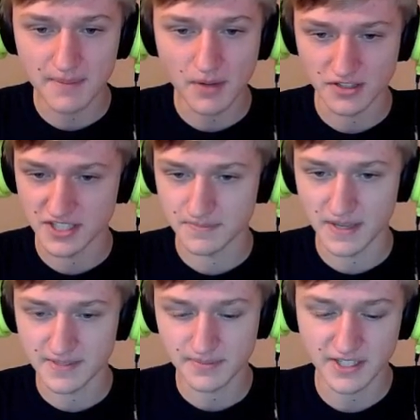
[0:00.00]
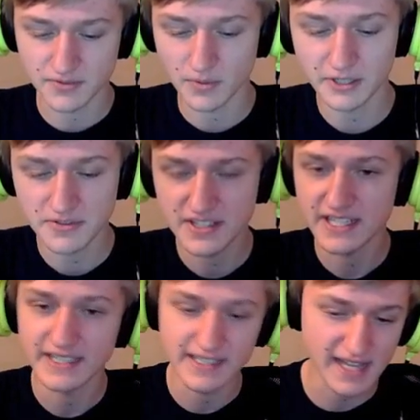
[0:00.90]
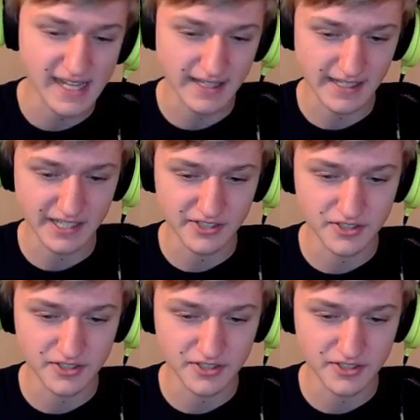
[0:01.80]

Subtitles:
all these base plates? Why don't you see any of that in the editor?